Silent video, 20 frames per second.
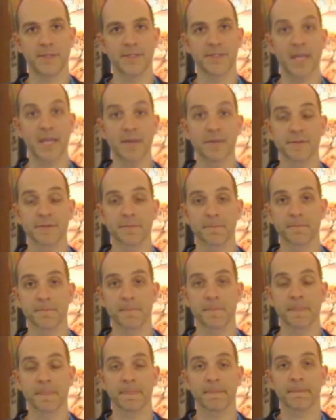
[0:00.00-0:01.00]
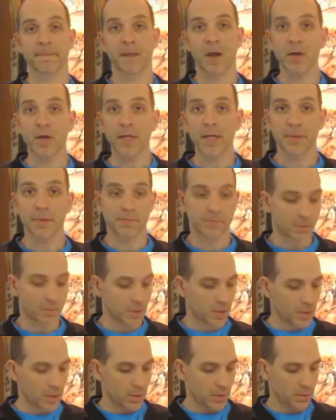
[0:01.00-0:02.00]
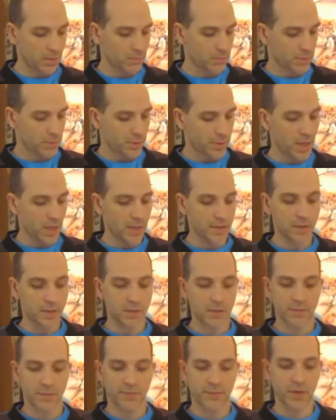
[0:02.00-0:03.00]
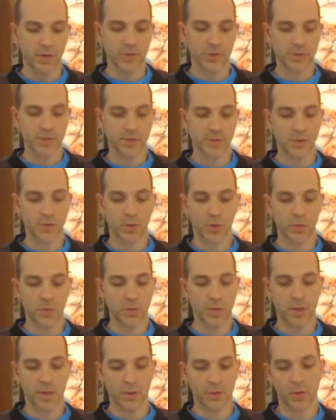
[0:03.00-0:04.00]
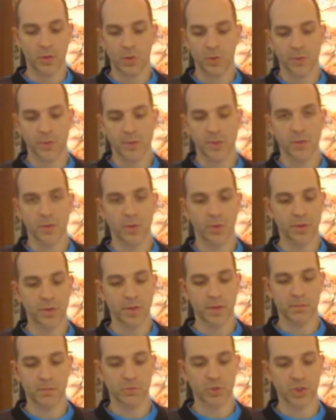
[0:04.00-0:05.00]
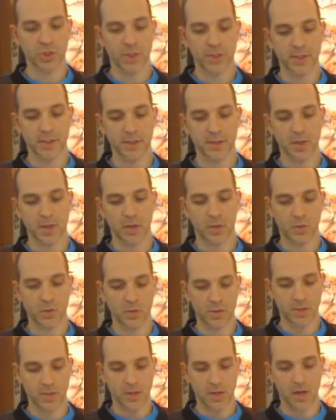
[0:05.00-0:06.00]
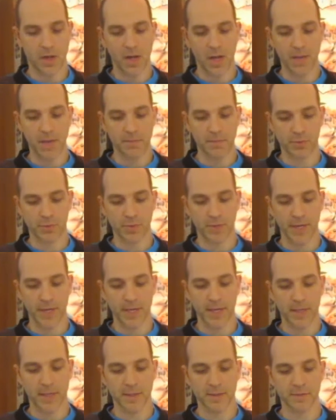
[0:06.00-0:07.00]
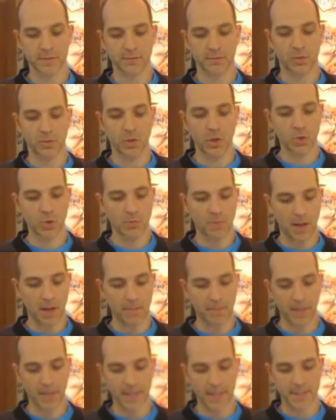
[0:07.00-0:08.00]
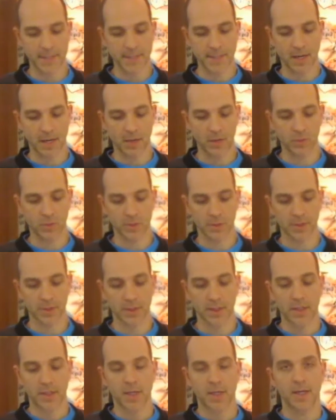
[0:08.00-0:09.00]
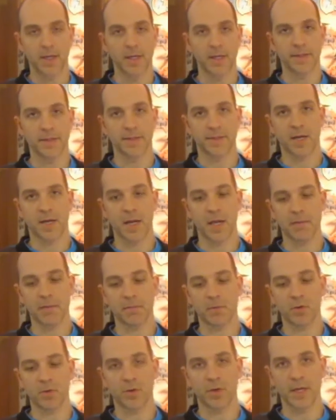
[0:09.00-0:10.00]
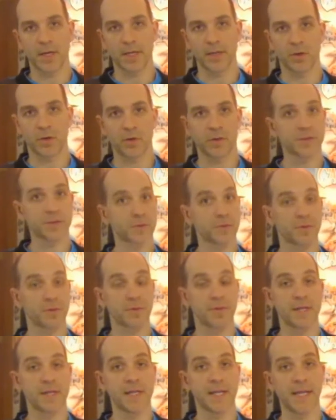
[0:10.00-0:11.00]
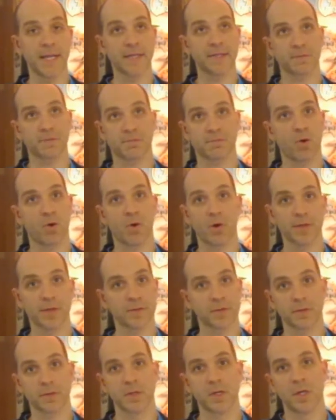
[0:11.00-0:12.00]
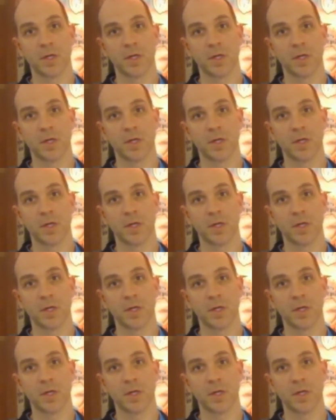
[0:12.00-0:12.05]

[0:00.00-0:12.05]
saved. Okay. The other functions you already know them: shutting down, hibernate, the volume up and down, and the timer, and also the laser pointer,